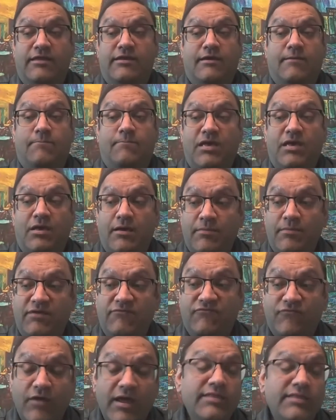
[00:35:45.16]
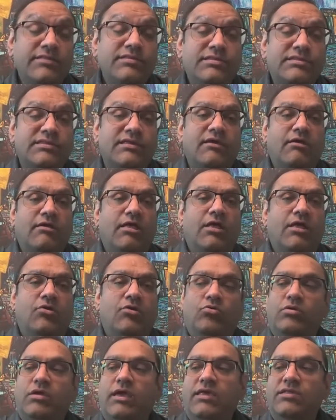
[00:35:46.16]
becoming friends.
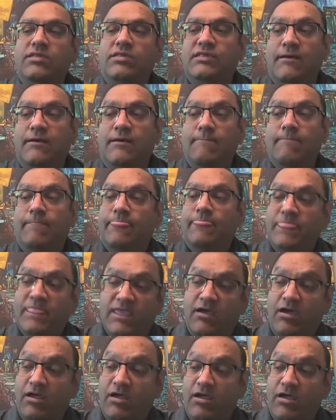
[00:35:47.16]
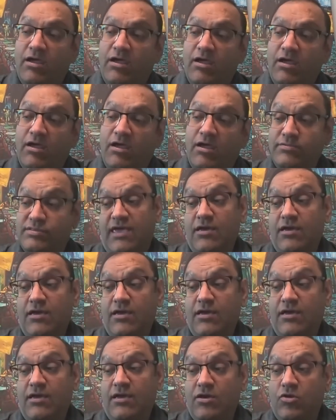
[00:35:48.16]
Okay, some are stay
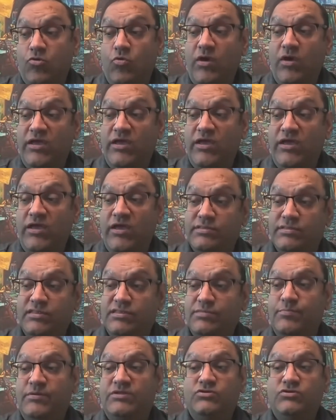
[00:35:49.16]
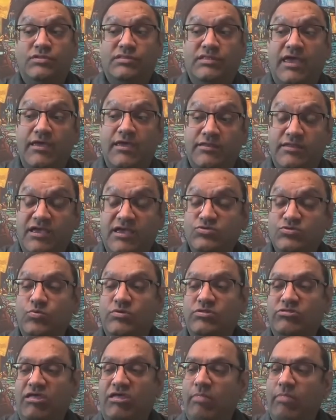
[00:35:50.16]
acquaintances, but you stay in touch with them,
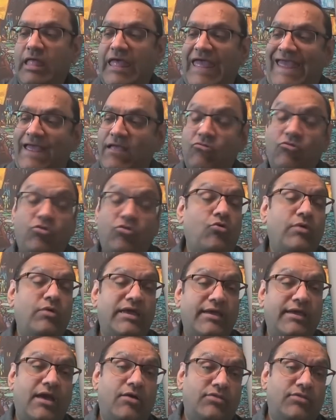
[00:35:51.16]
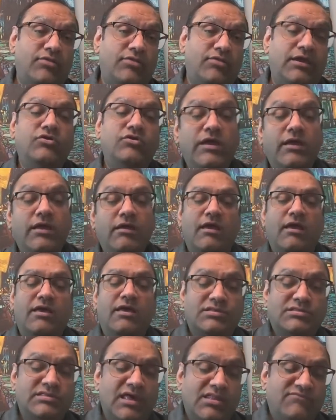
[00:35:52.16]
knowing how they are doing.
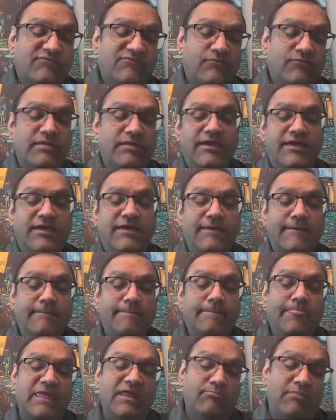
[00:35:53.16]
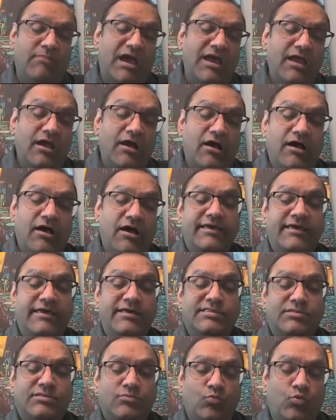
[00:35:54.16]
Success for me, in my
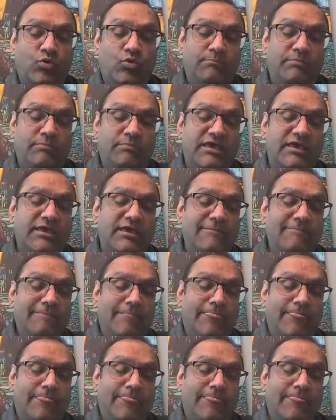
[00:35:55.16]
eyes, would be